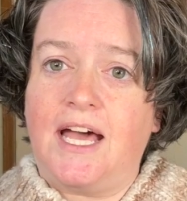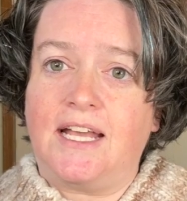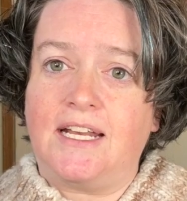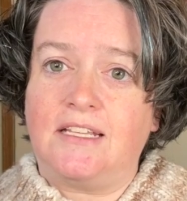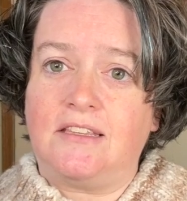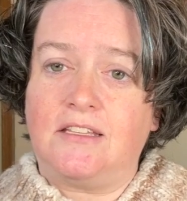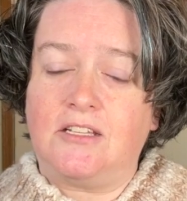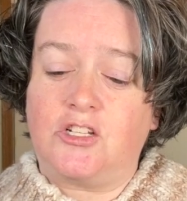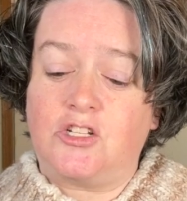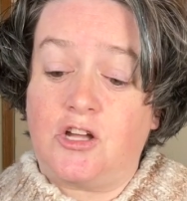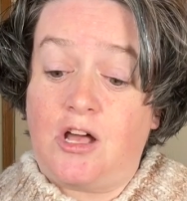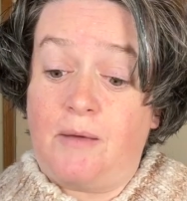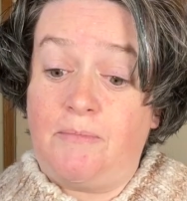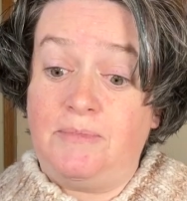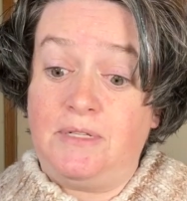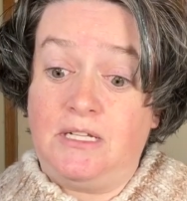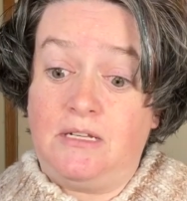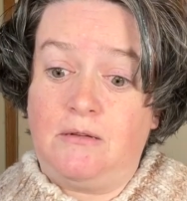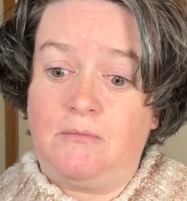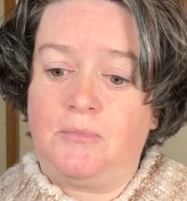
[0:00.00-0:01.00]
at the
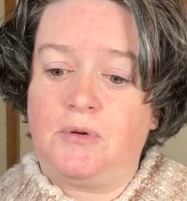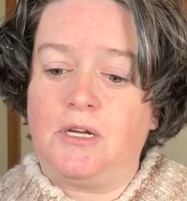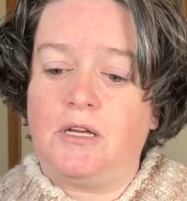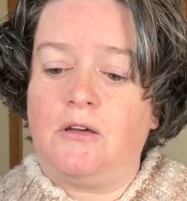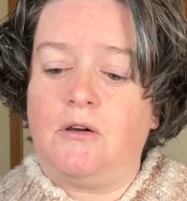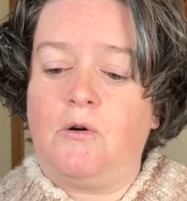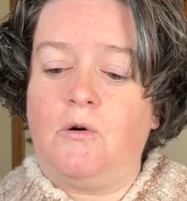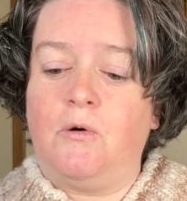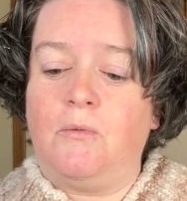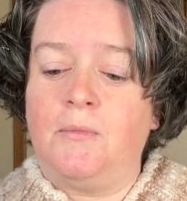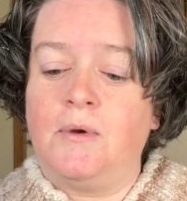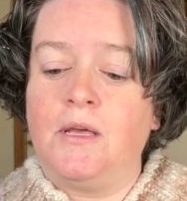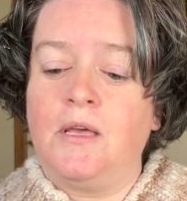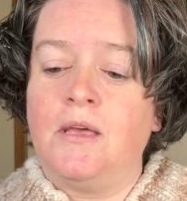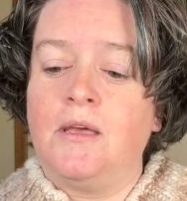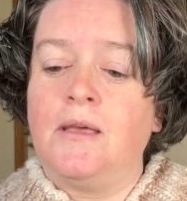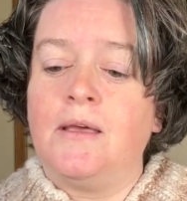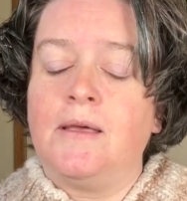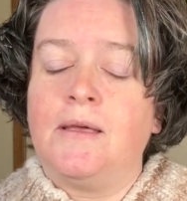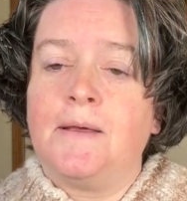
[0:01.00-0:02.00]
shop, didn't bring it home.
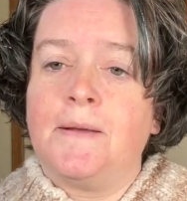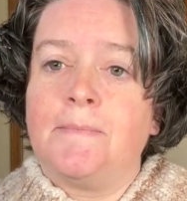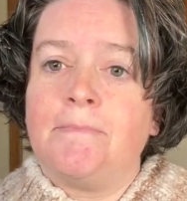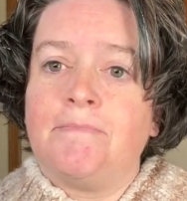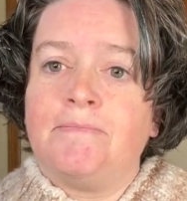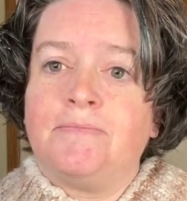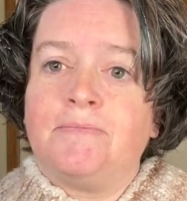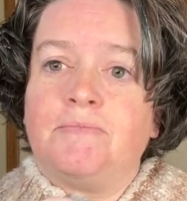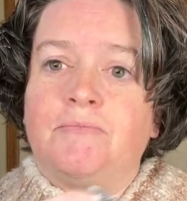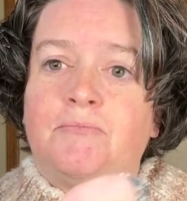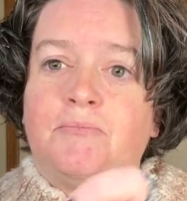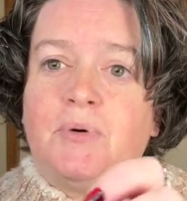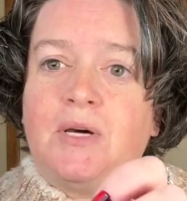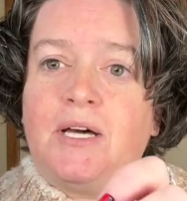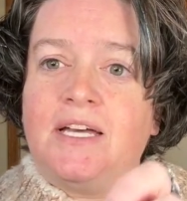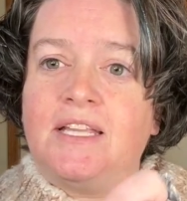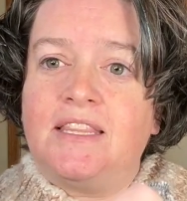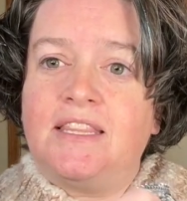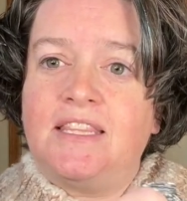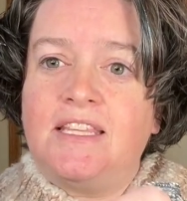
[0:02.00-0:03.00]

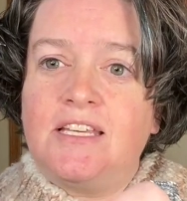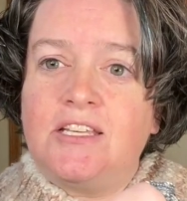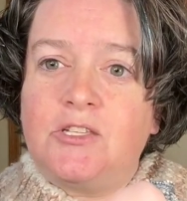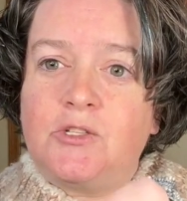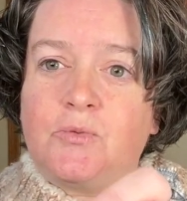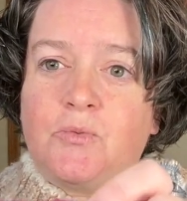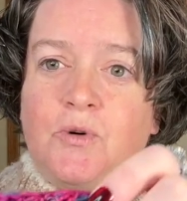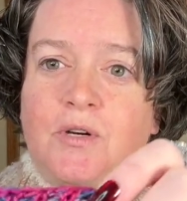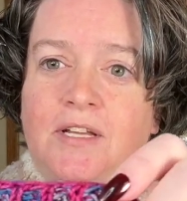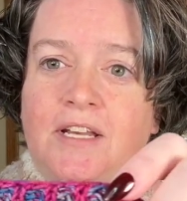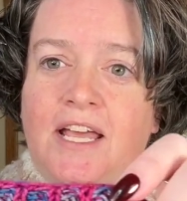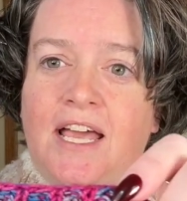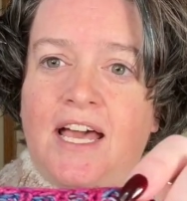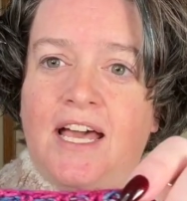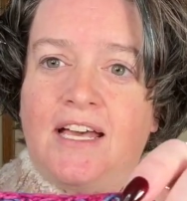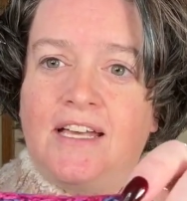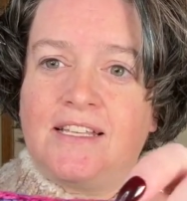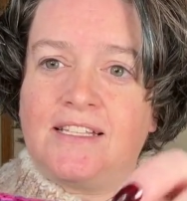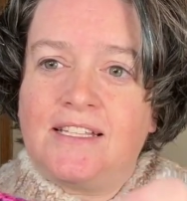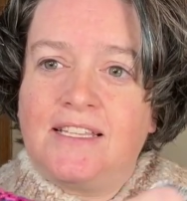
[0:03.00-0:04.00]
But this one
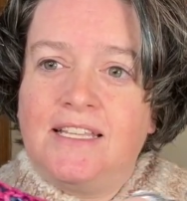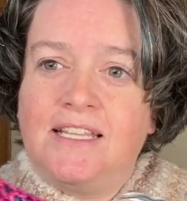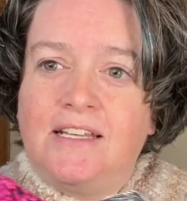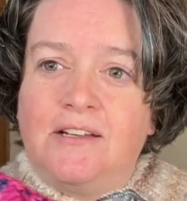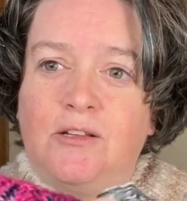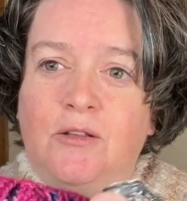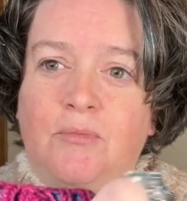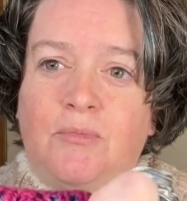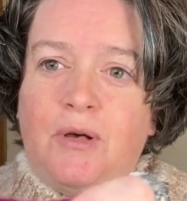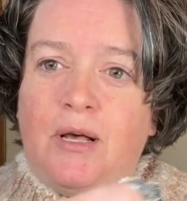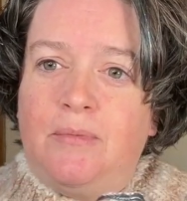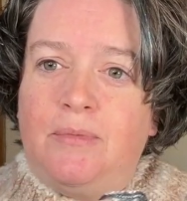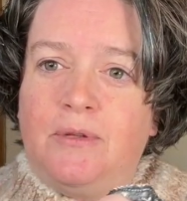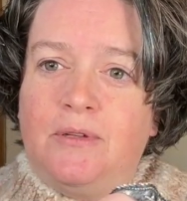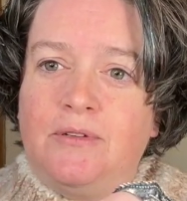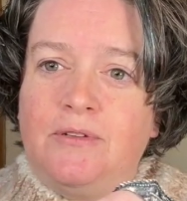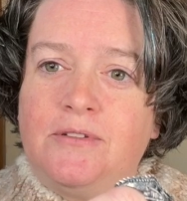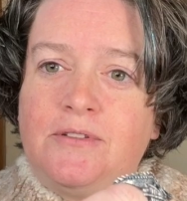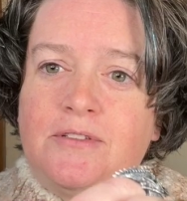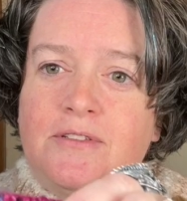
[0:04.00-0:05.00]
has little
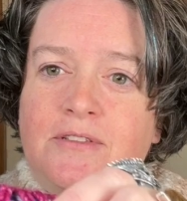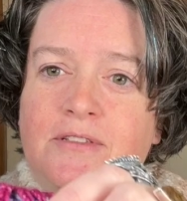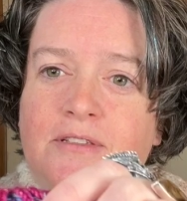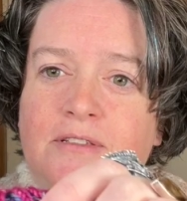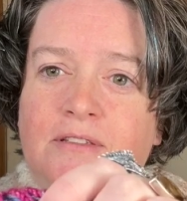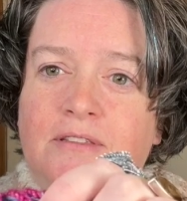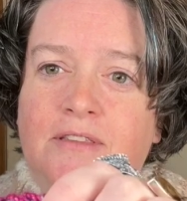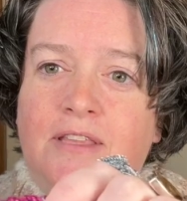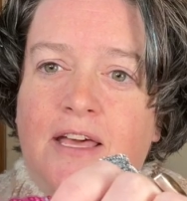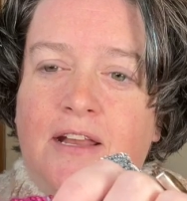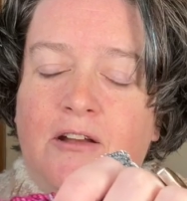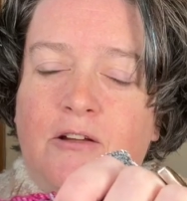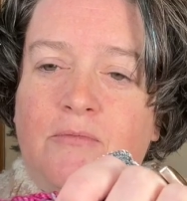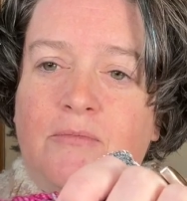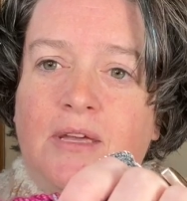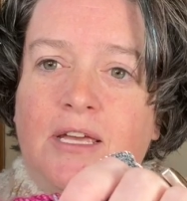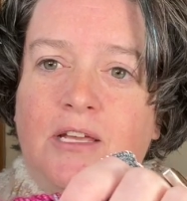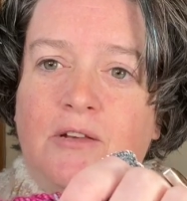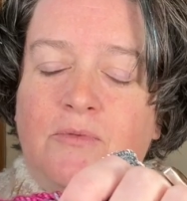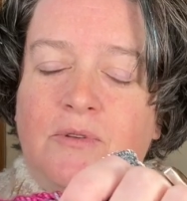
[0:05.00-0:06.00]
bubbles that are
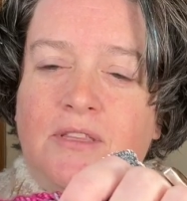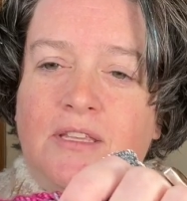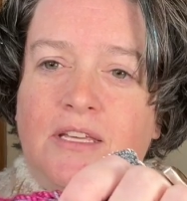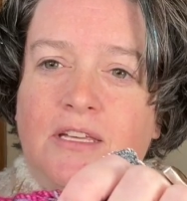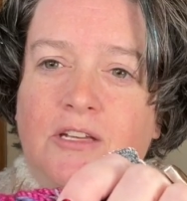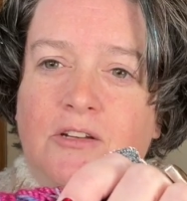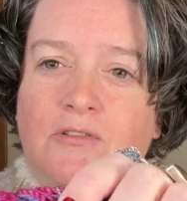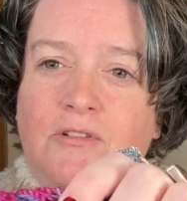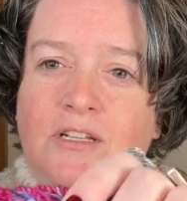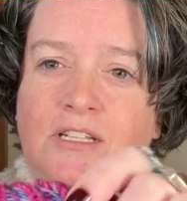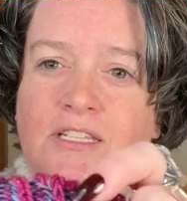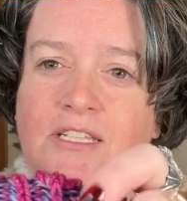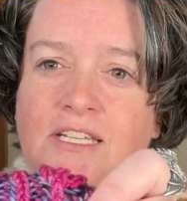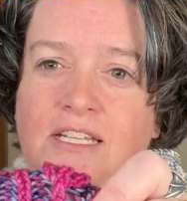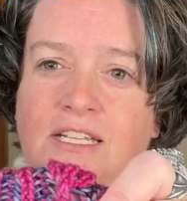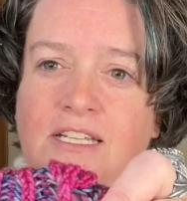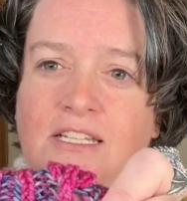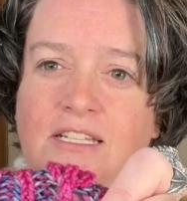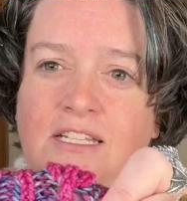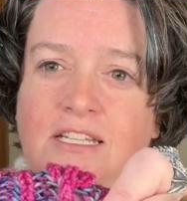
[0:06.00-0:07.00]
made with
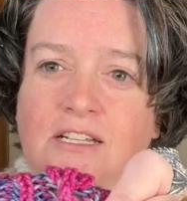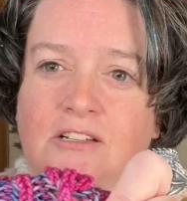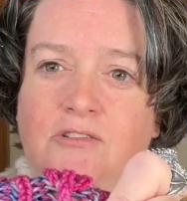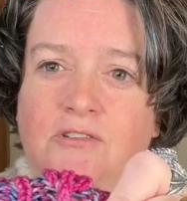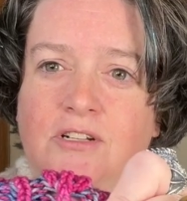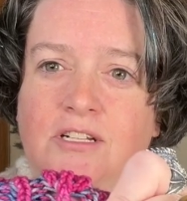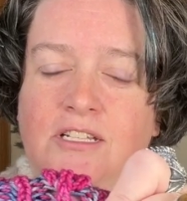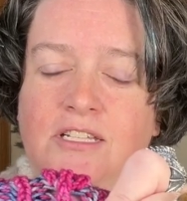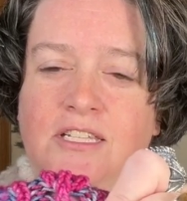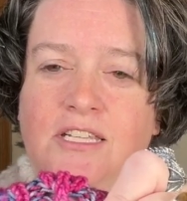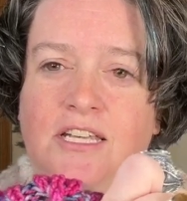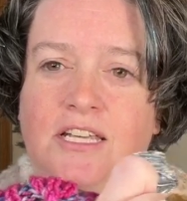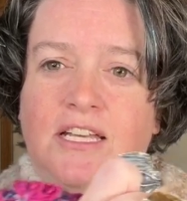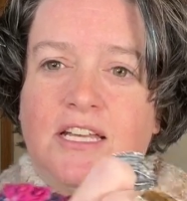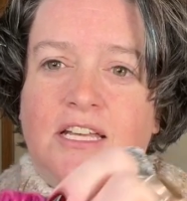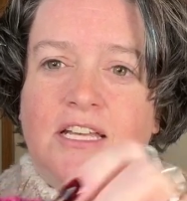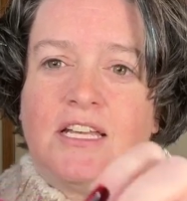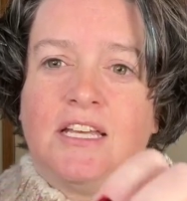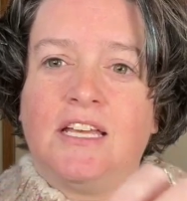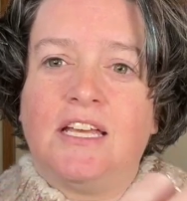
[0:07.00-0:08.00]
increasing and
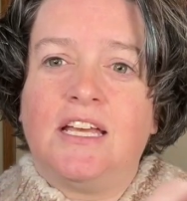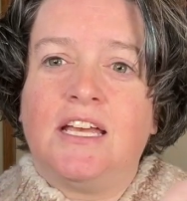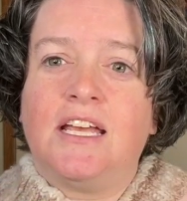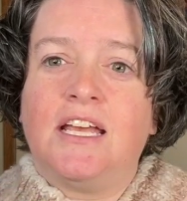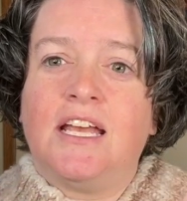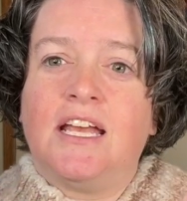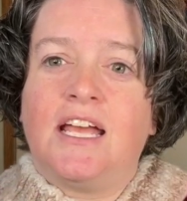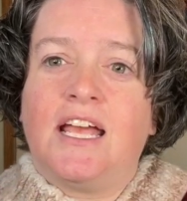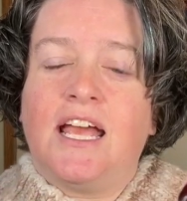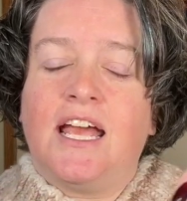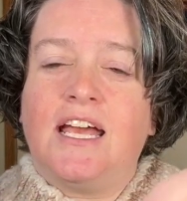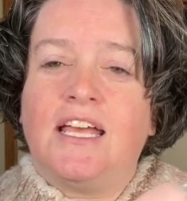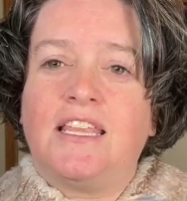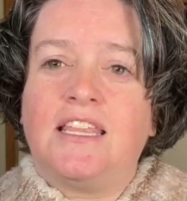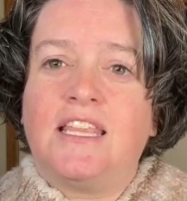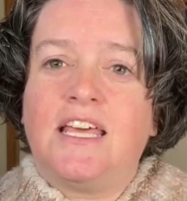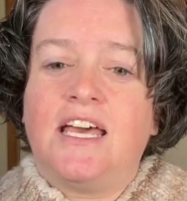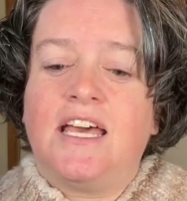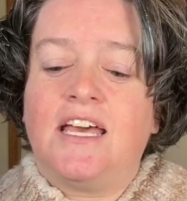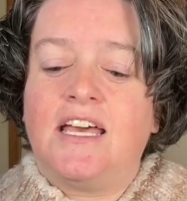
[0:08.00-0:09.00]
decreasing.
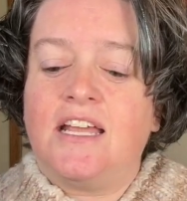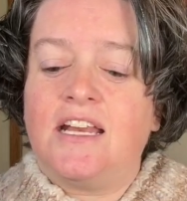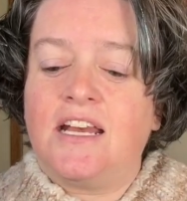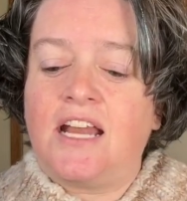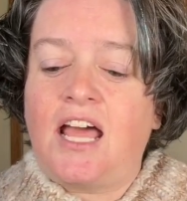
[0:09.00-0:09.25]
And then